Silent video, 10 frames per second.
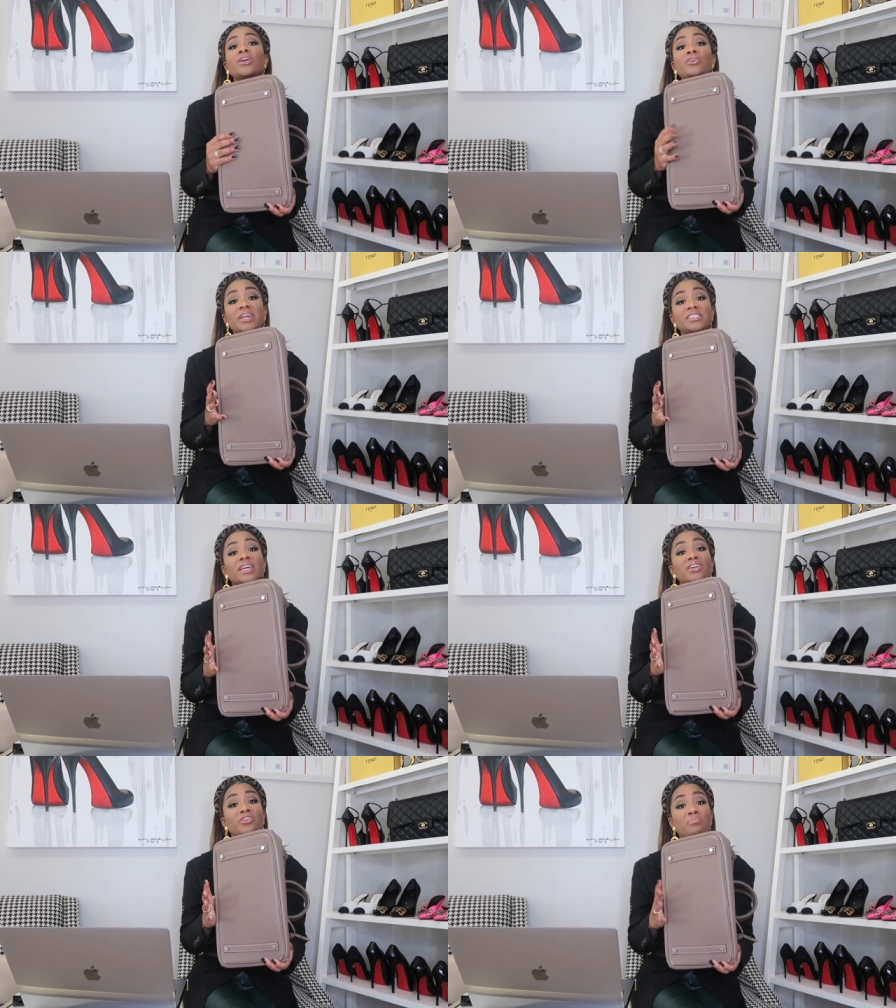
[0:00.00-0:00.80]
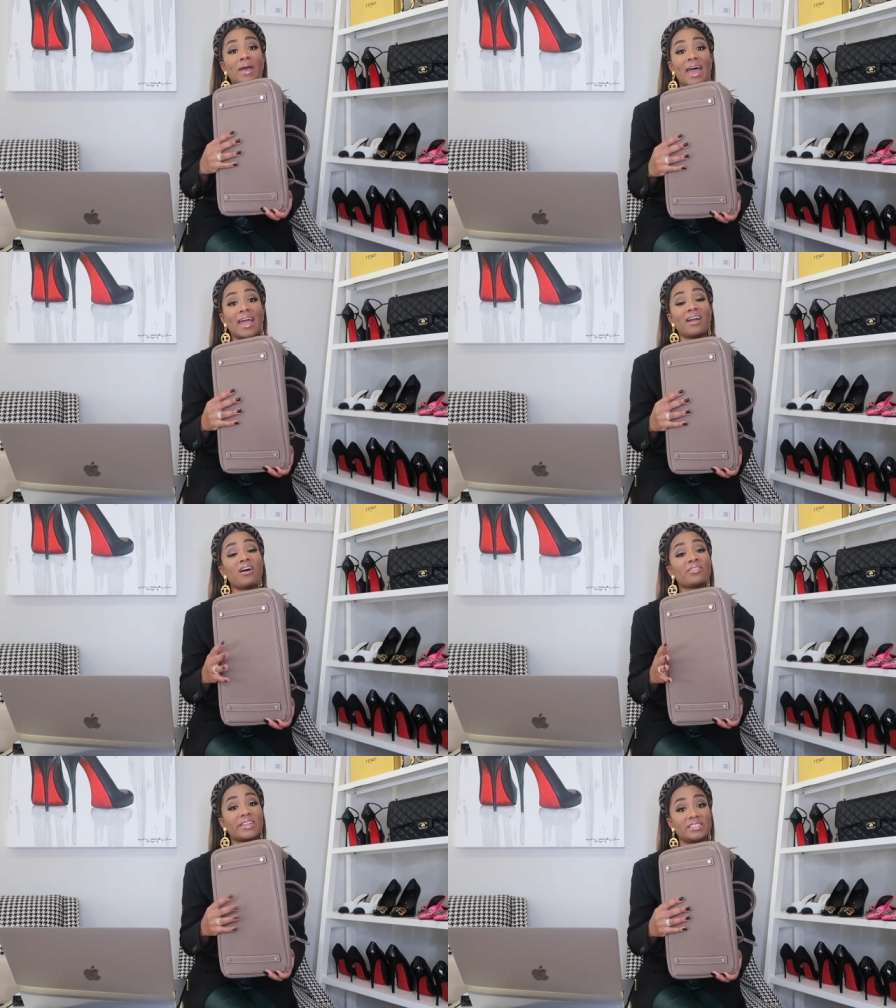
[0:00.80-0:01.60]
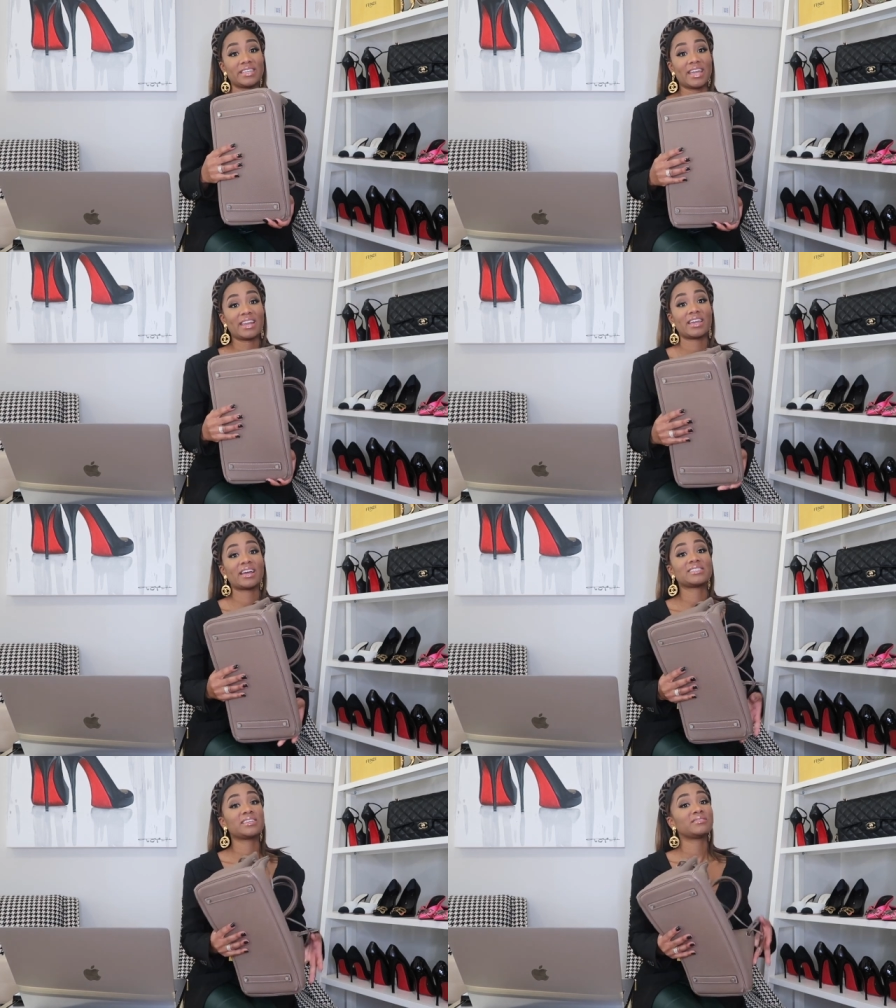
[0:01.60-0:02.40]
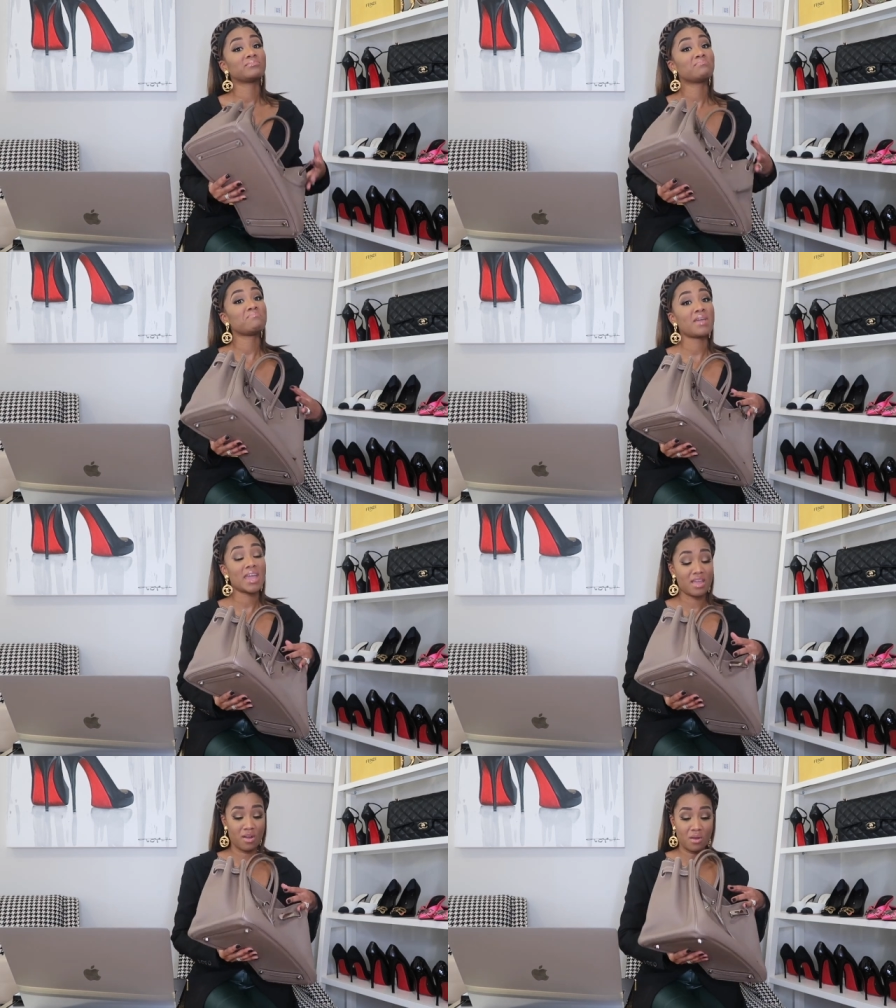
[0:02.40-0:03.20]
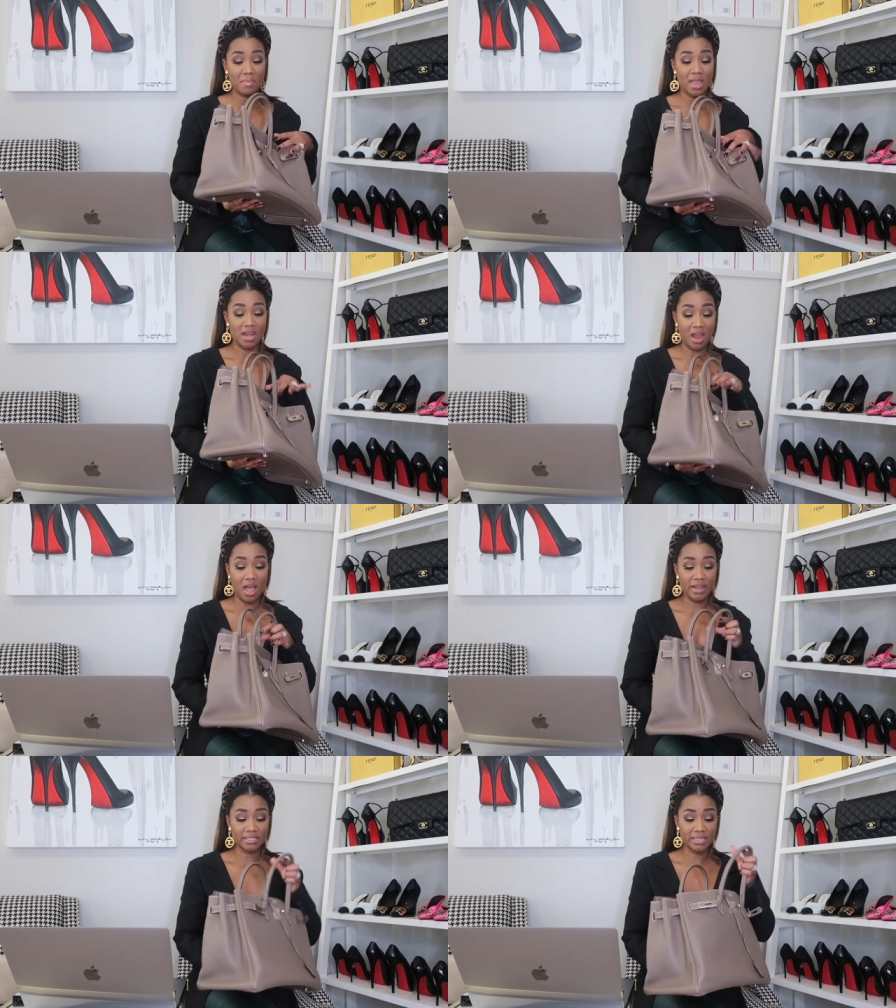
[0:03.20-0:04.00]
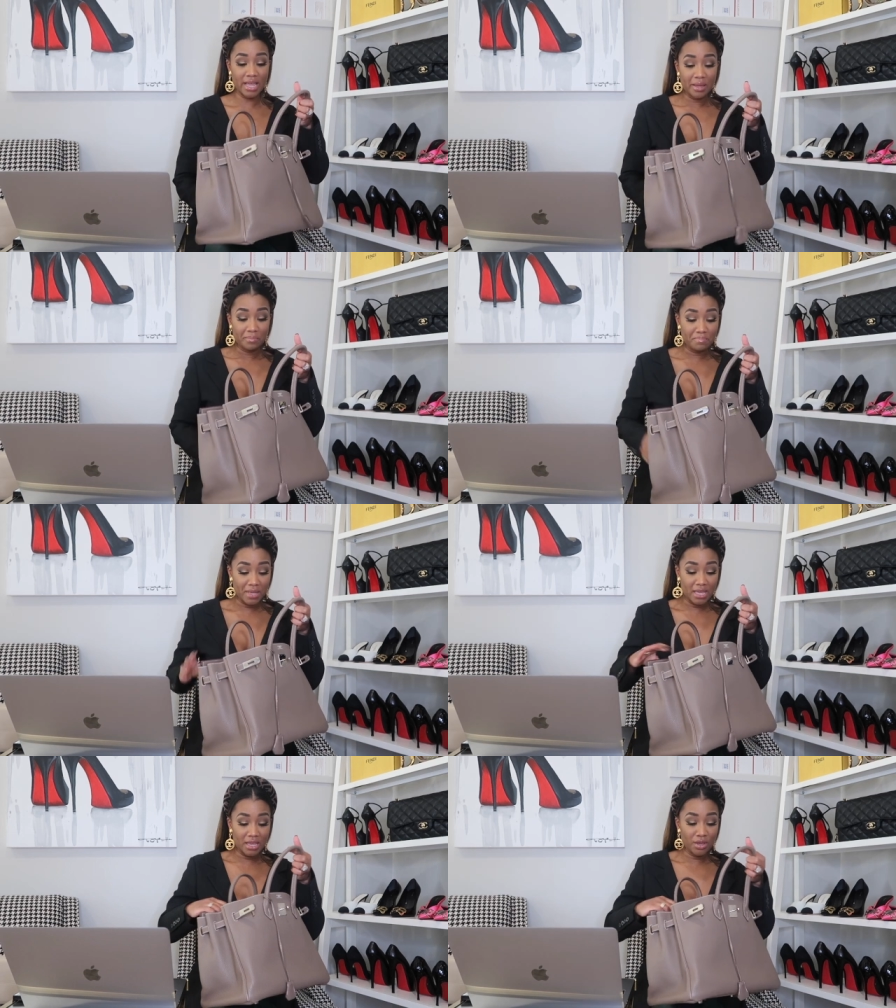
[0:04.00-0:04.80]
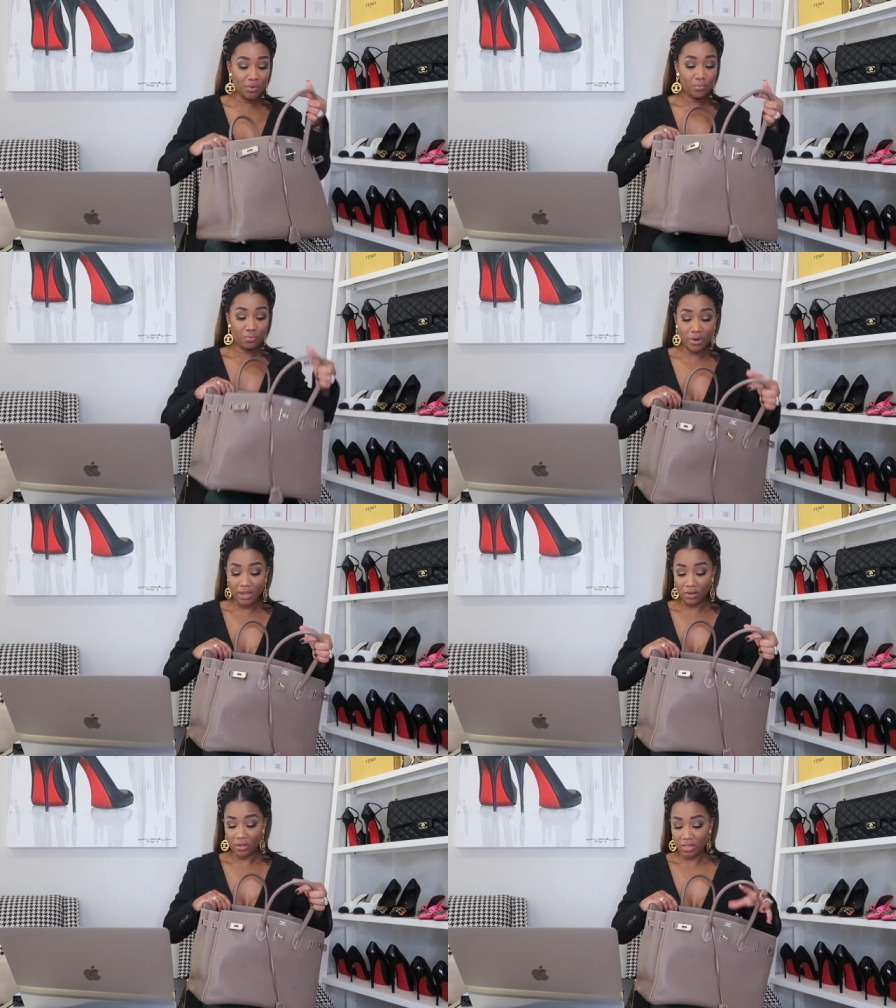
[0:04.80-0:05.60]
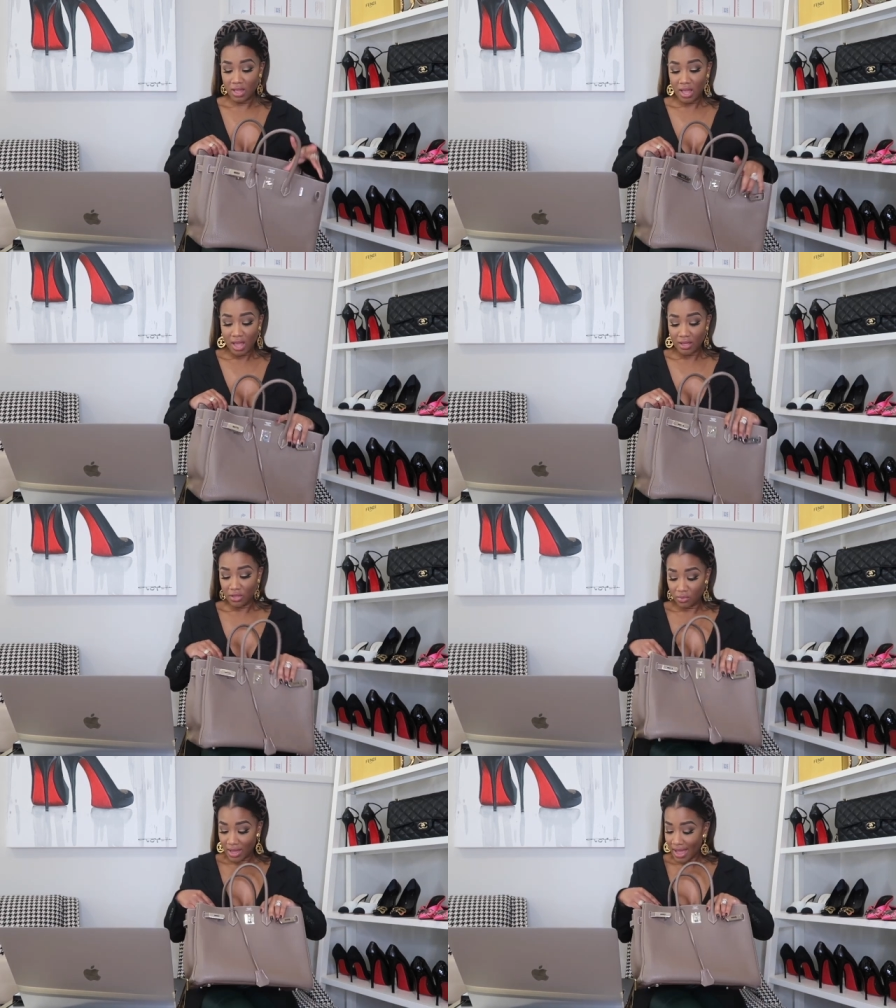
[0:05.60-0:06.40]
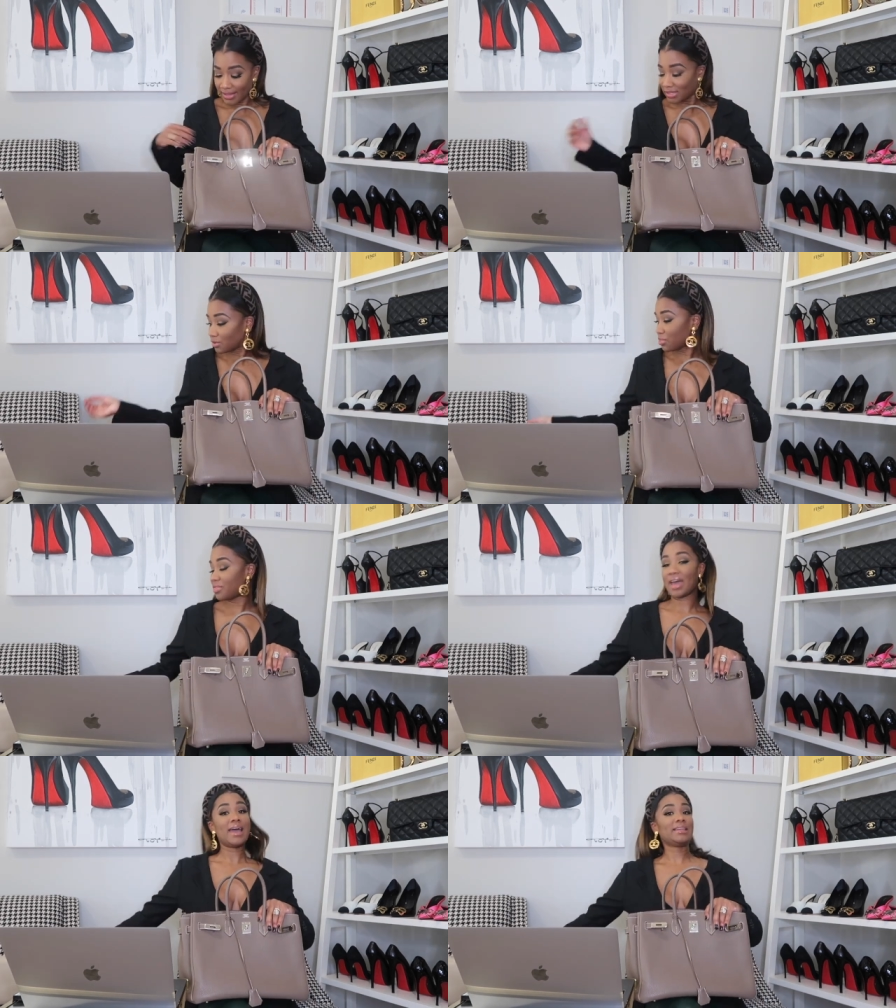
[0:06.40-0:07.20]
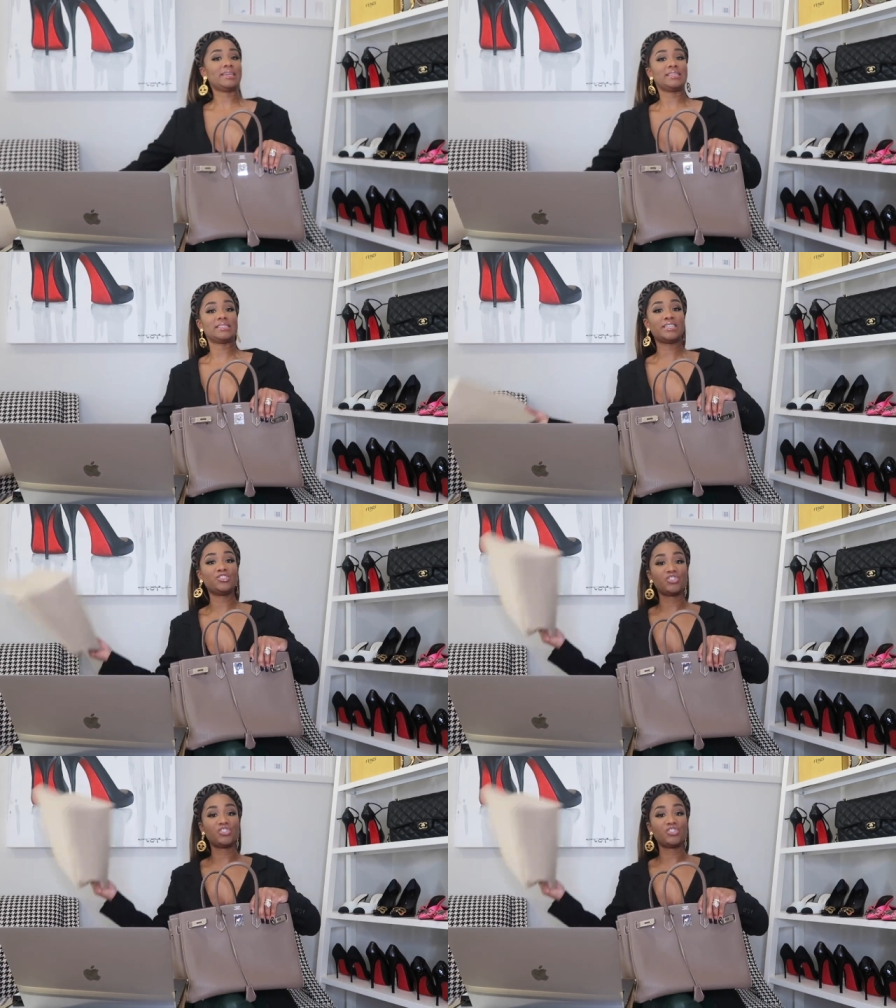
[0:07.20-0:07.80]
you need to get your bag authenticated because it may or may not be real. You guys, so that is the